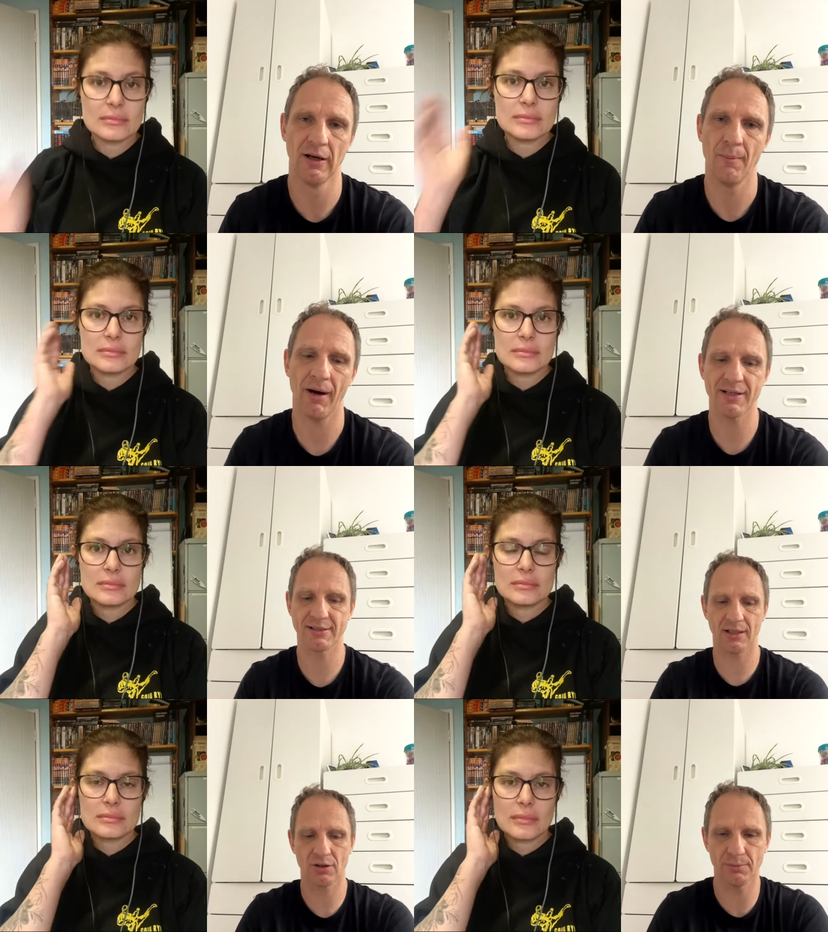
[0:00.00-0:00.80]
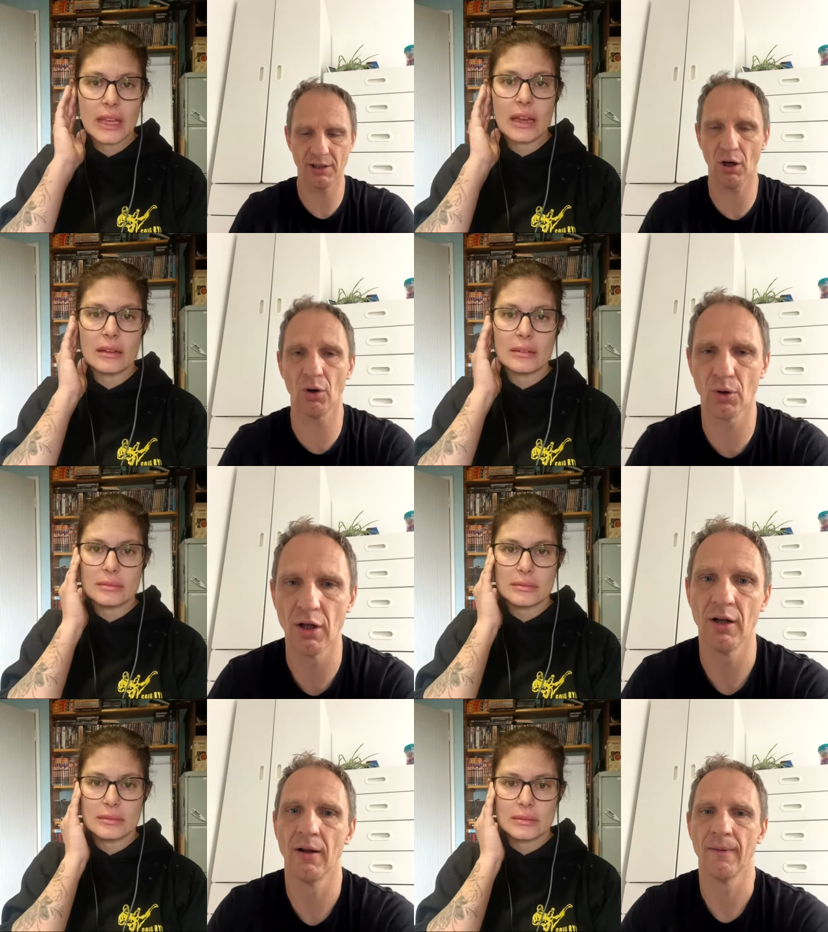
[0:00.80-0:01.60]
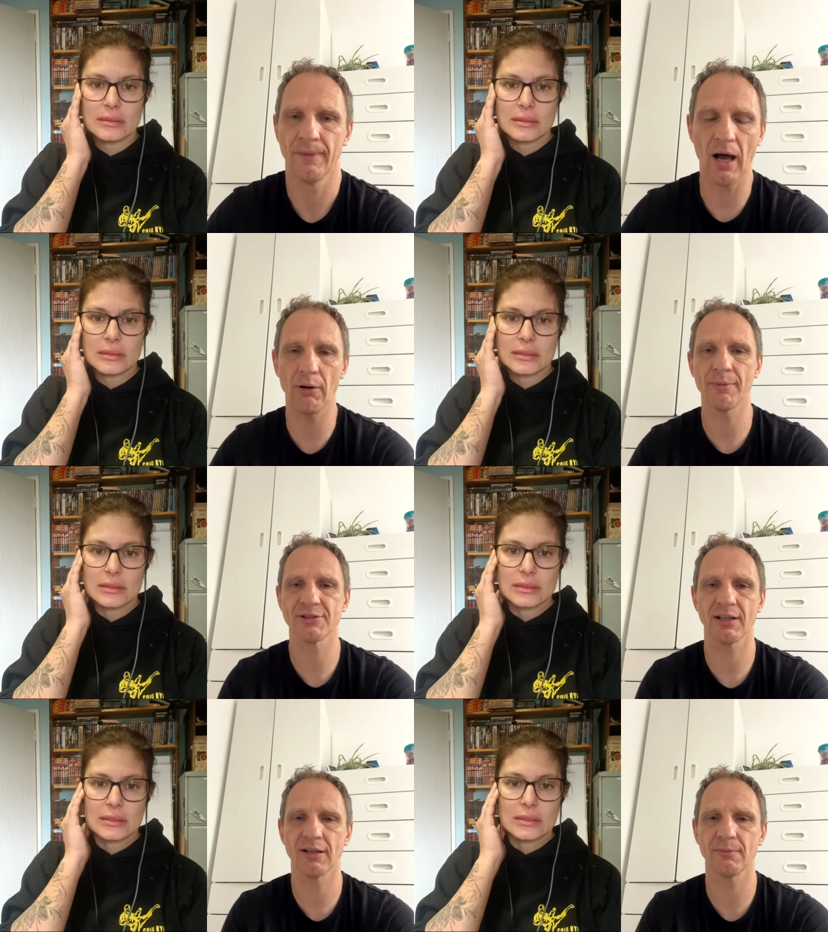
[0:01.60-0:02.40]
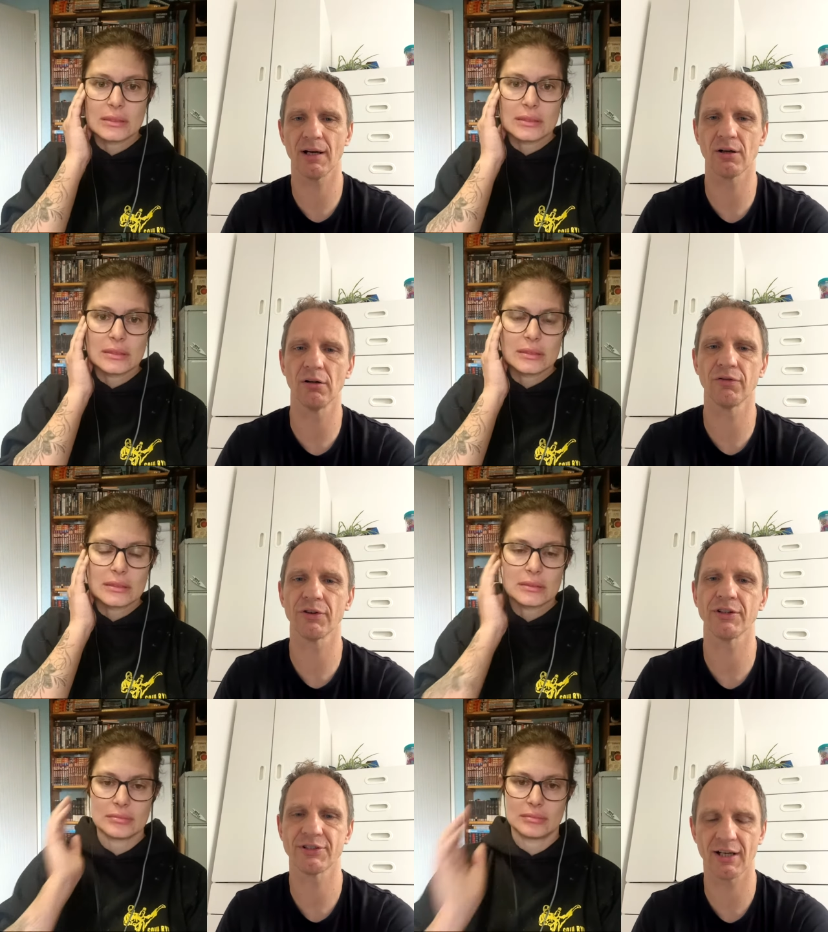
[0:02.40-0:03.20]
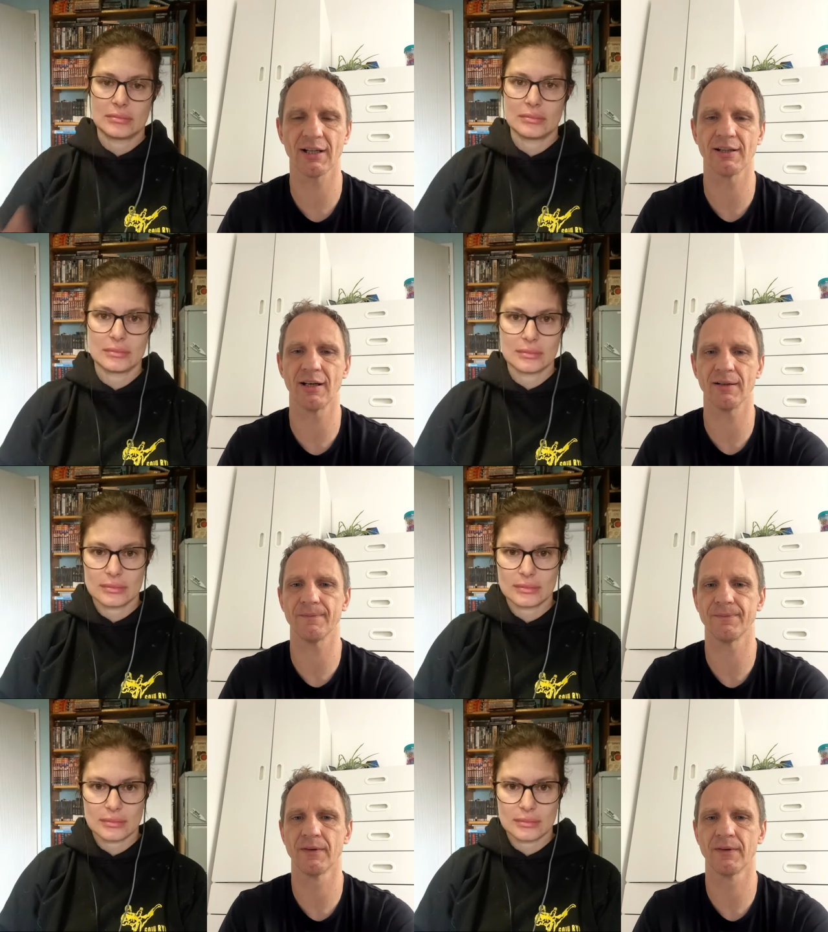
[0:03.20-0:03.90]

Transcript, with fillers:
Speaker 1: But he said to me, oh, yeah. oh, now I'm setting my goal for a second dan.